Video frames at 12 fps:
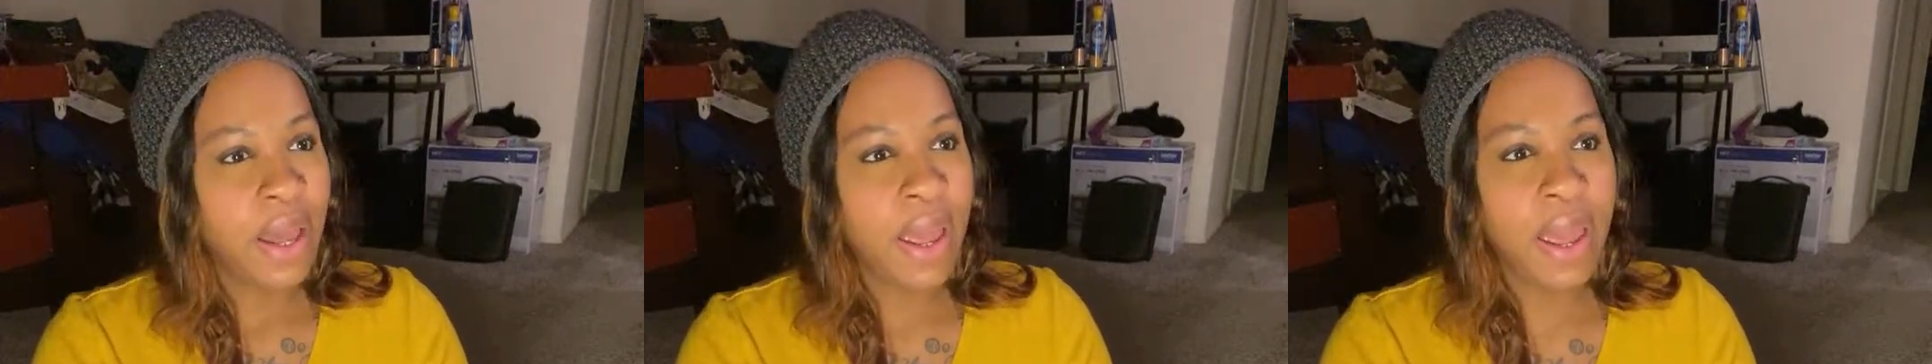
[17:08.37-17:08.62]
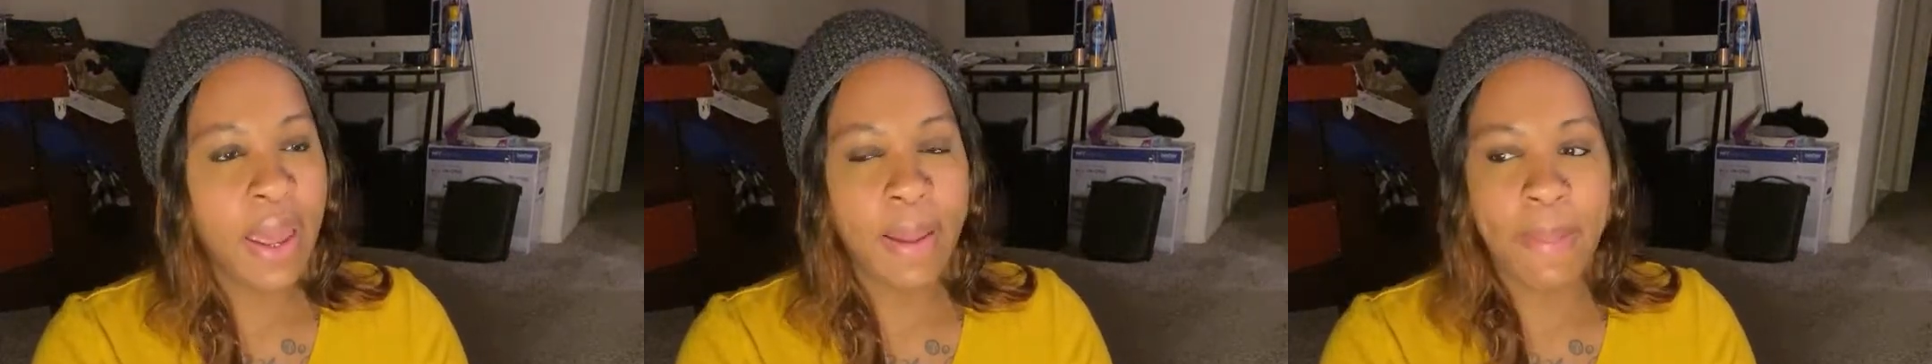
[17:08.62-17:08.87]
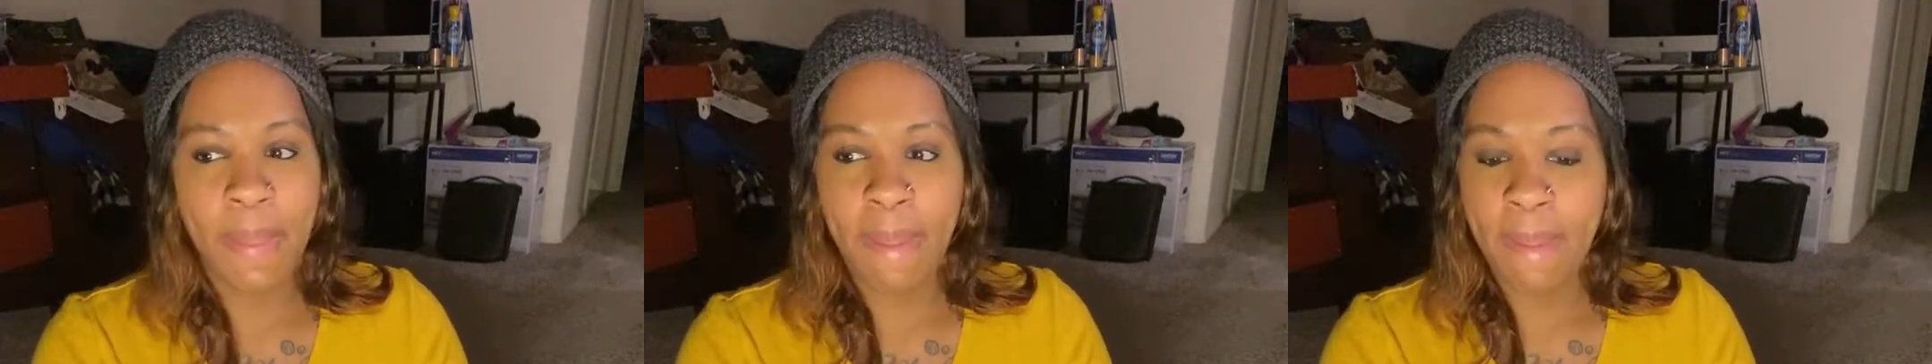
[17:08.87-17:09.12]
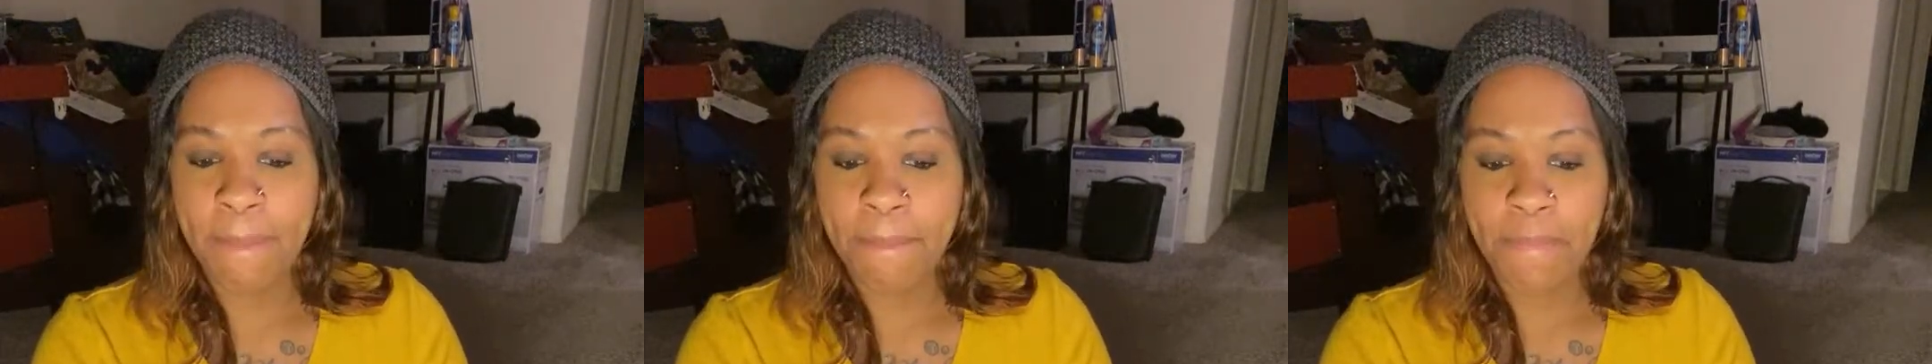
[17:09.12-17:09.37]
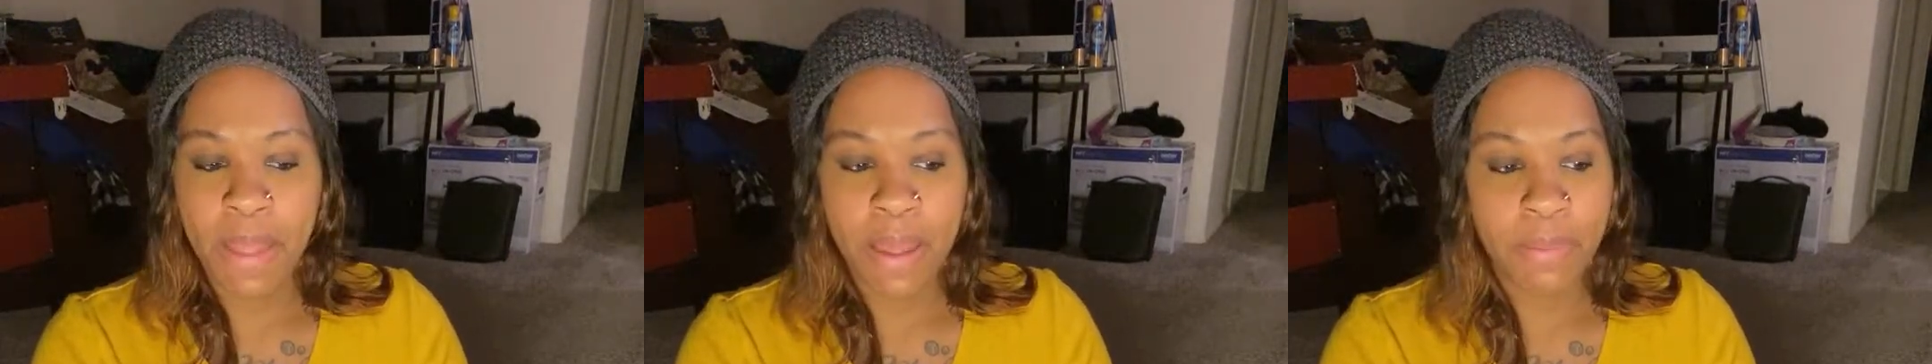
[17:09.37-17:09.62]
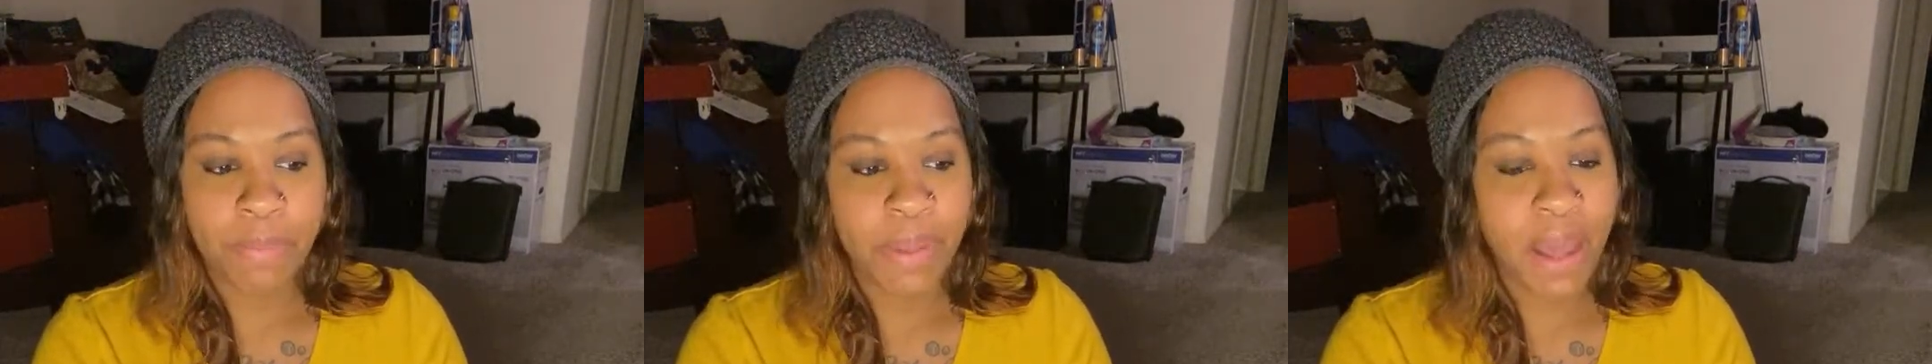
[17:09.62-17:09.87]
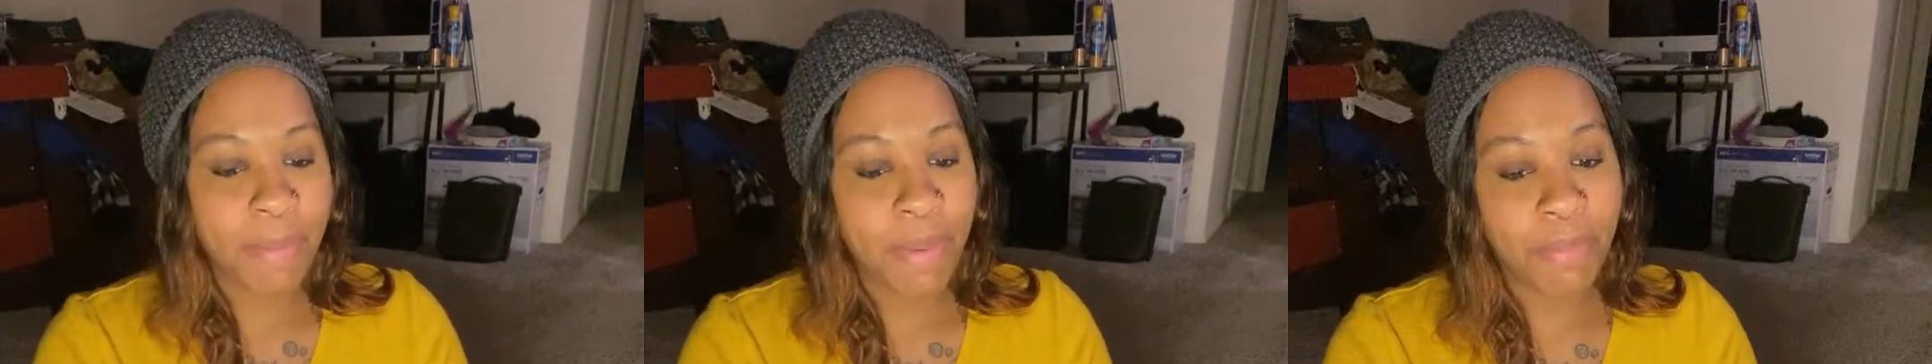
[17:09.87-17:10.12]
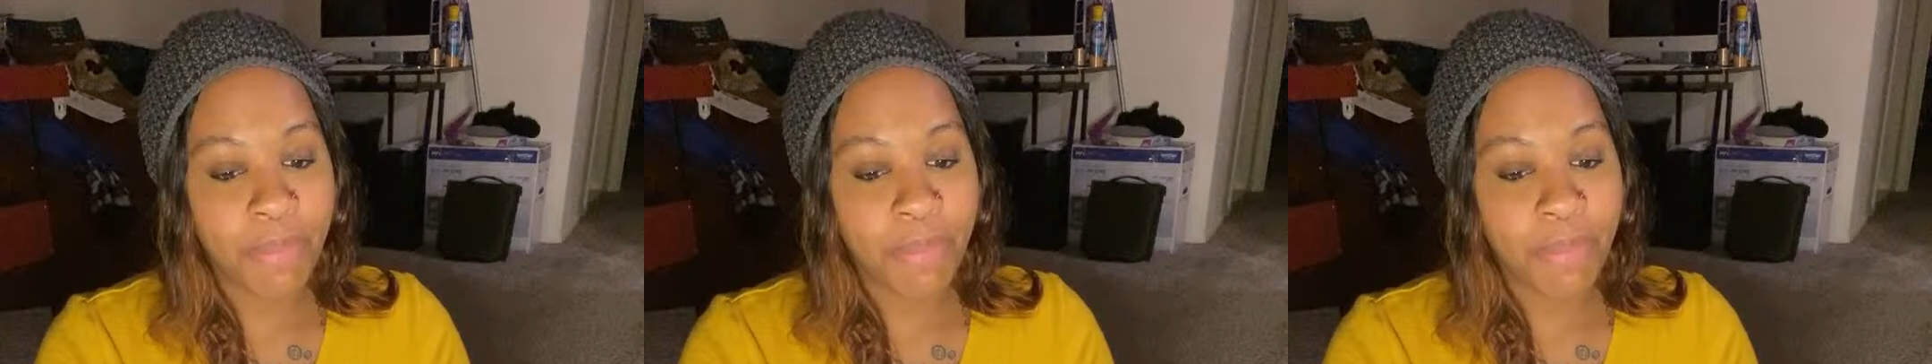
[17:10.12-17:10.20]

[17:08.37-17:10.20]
and becoming